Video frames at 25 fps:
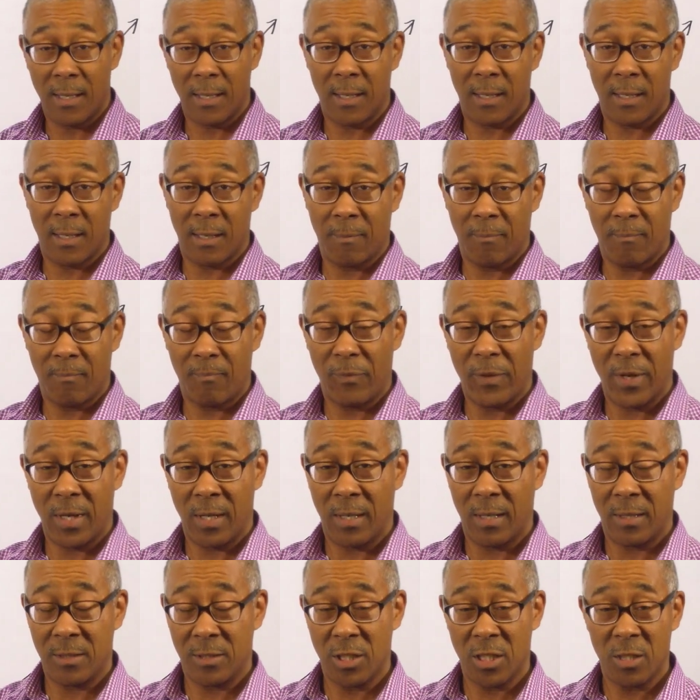uh,
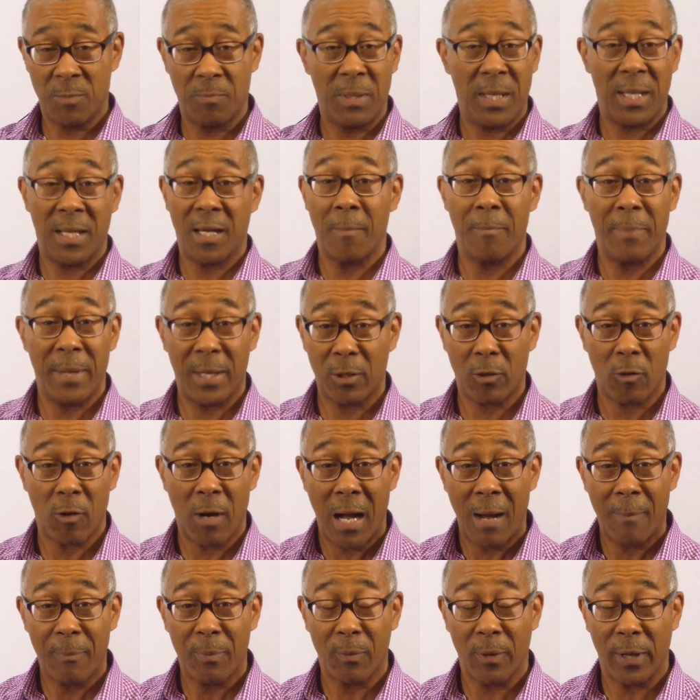uh, just being a
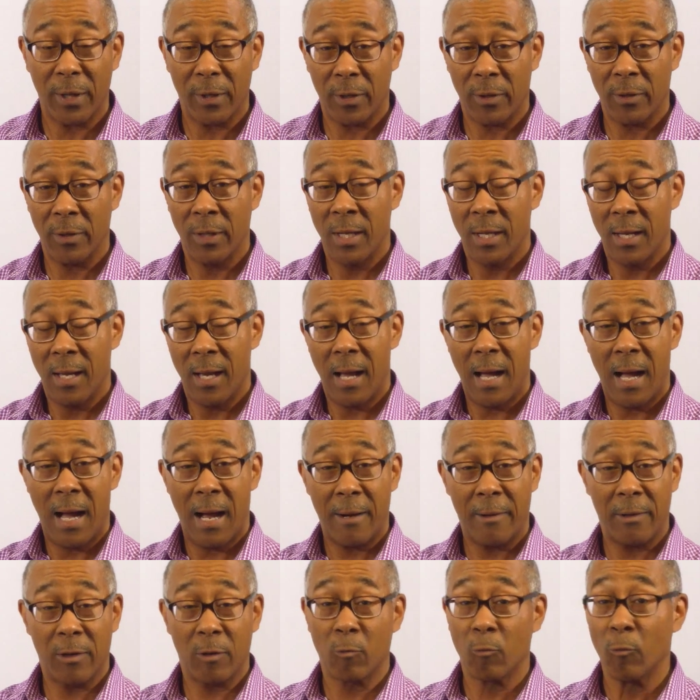better operator,
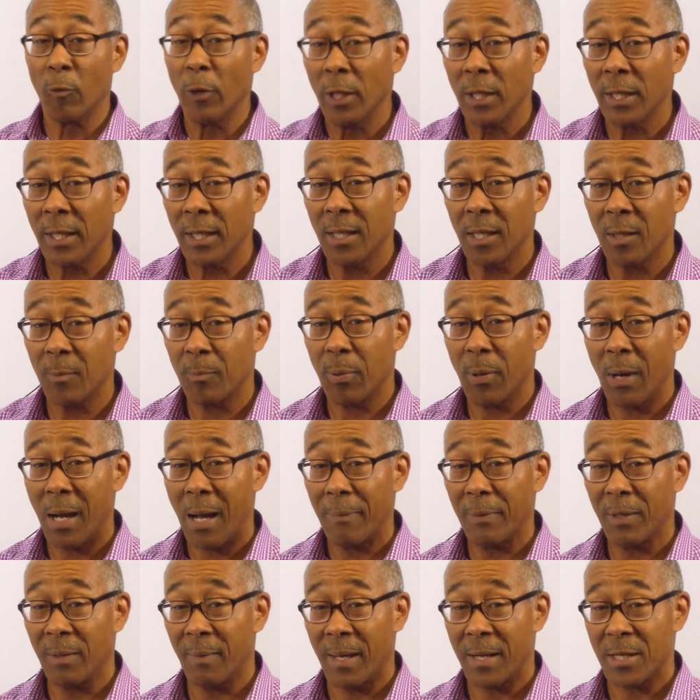hiring really good
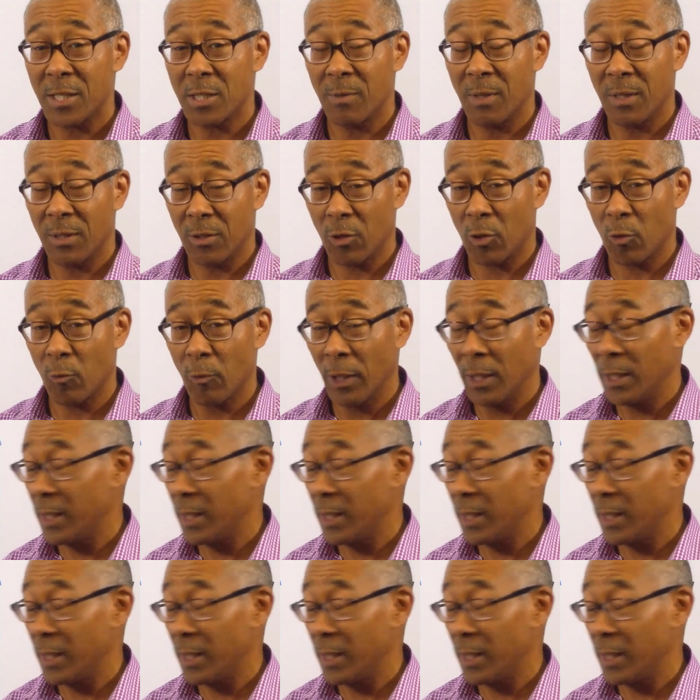property management that are